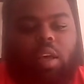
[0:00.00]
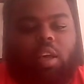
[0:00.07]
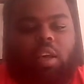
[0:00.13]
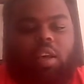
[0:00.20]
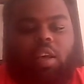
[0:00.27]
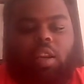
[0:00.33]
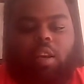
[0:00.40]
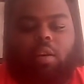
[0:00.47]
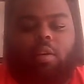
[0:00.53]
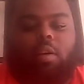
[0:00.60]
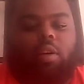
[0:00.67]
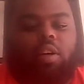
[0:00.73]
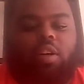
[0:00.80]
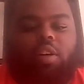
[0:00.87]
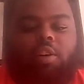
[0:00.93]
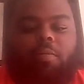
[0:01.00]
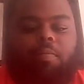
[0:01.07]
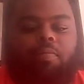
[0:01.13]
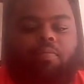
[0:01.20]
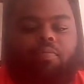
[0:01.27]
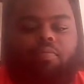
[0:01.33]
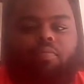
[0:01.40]
And
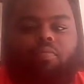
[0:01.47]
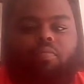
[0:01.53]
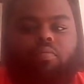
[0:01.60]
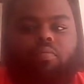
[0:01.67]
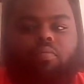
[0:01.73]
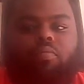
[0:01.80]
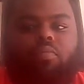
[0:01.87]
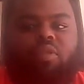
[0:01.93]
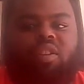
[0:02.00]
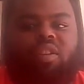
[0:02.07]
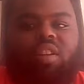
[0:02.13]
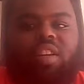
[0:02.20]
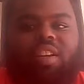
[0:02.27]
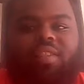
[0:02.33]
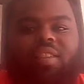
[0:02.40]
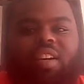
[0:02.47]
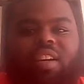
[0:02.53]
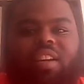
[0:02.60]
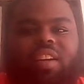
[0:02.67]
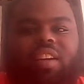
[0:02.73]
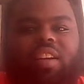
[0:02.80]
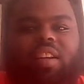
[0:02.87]
um and that's
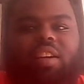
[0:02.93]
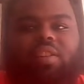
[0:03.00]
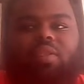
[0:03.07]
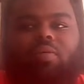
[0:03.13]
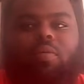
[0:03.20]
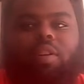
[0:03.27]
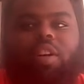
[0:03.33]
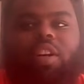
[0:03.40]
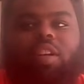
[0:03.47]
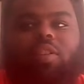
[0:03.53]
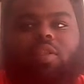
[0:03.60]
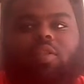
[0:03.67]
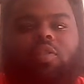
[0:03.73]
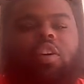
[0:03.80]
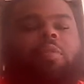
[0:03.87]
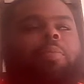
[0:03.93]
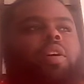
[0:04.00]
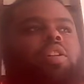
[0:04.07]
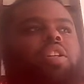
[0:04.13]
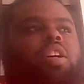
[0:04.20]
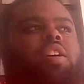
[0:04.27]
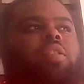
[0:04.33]
kind of it. I just wanted to get this off
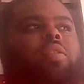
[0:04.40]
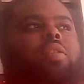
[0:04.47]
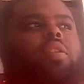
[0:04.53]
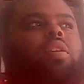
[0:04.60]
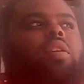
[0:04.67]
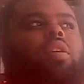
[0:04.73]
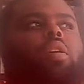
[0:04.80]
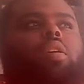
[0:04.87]
my chest.